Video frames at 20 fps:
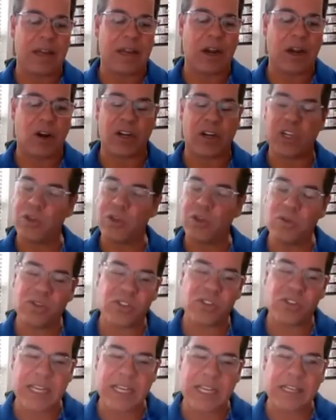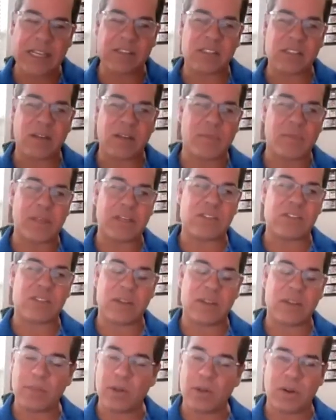then are you seeing something
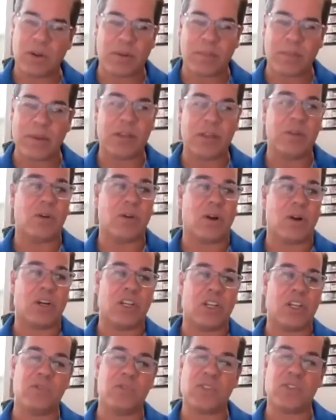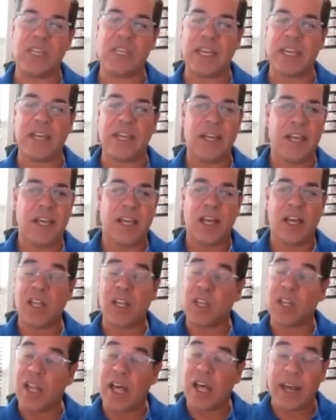similar? I mean, are you seeing a
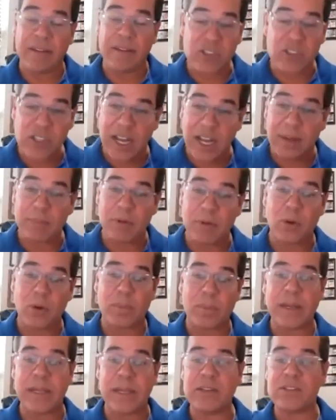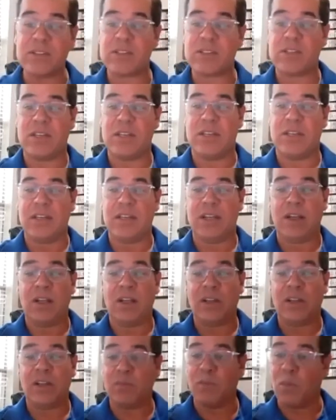lot of job openings,
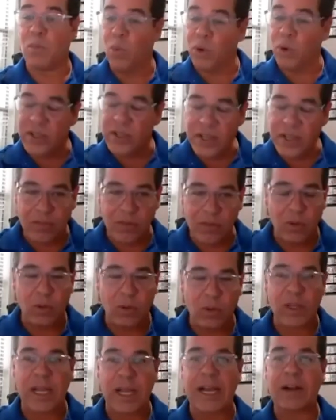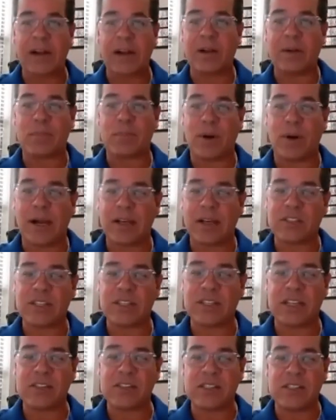more difficult hiring
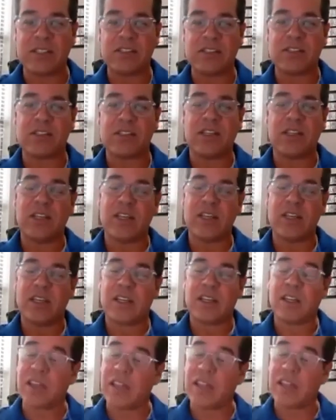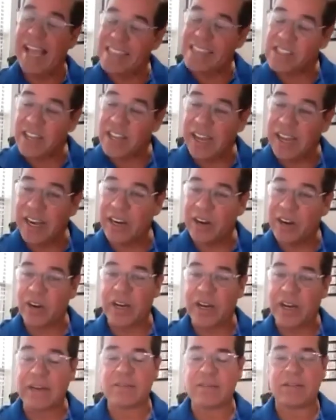processes, less
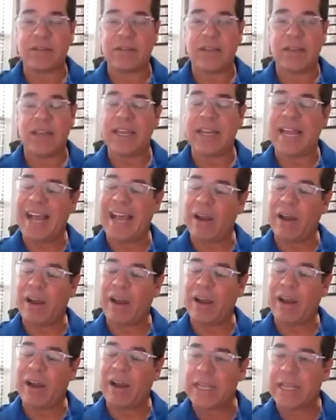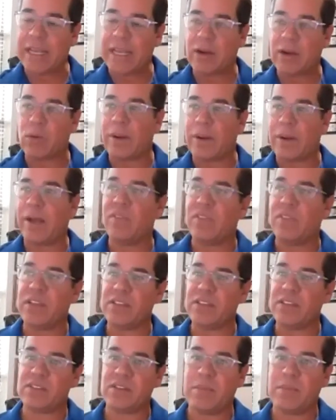hiring? And how are we going to get around
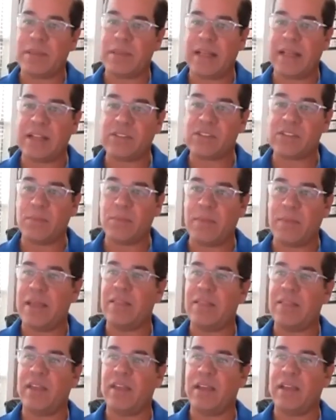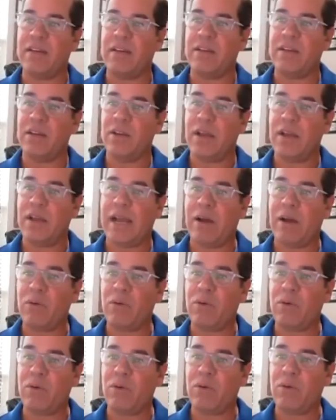this? I mean, that's the main thing. How
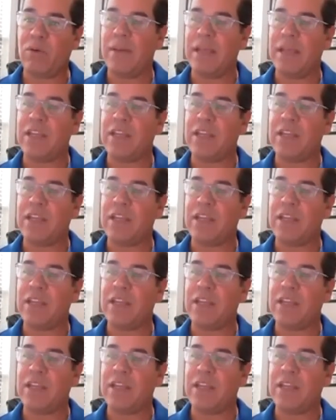are we going to